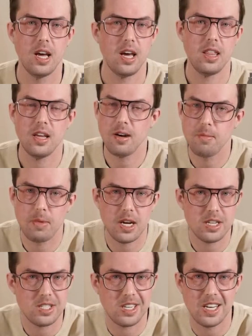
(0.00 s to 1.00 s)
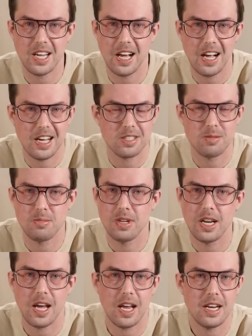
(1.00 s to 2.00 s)
and there basically hasn't
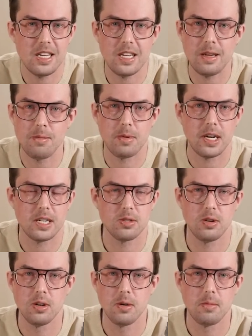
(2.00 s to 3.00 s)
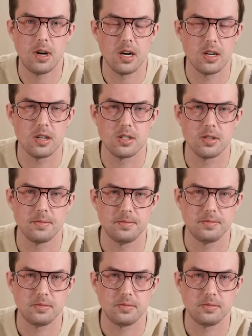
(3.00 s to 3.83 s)
been any impact on the markets.